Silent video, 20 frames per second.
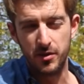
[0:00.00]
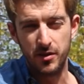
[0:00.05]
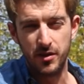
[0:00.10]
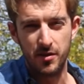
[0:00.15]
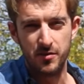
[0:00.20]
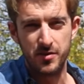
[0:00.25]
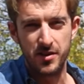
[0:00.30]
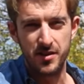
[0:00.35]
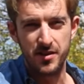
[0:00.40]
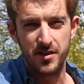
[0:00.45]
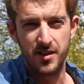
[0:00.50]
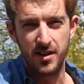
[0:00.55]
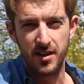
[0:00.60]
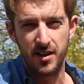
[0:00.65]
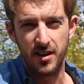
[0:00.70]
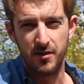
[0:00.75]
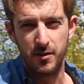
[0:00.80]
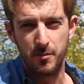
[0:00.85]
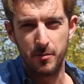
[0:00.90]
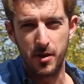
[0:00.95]
You'll notice that a
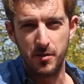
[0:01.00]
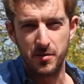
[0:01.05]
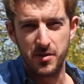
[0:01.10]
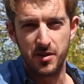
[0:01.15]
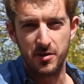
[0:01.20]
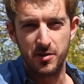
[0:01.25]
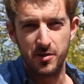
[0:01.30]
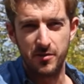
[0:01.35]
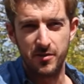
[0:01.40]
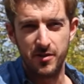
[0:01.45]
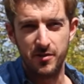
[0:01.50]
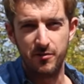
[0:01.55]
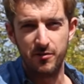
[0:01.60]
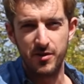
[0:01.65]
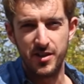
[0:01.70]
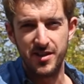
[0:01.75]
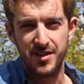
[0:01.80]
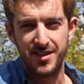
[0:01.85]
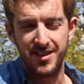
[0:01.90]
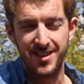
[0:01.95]
lot of the pop songs we've done
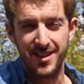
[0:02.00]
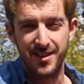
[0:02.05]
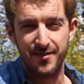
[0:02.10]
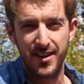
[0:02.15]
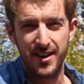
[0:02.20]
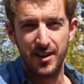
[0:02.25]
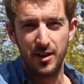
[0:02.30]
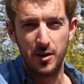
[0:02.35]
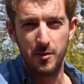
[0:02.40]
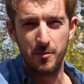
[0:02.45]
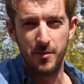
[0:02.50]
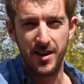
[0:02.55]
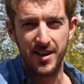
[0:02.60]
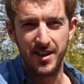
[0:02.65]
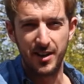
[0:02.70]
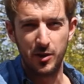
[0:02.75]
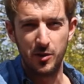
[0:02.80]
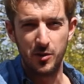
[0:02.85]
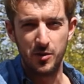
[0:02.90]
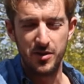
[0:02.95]
recently have had a lot of
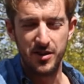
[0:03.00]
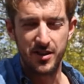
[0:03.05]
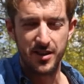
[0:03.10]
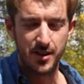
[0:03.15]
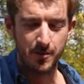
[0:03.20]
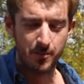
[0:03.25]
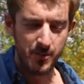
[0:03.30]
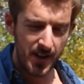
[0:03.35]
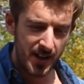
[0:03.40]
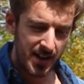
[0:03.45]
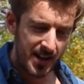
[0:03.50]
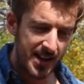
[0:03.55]
minor chords in them.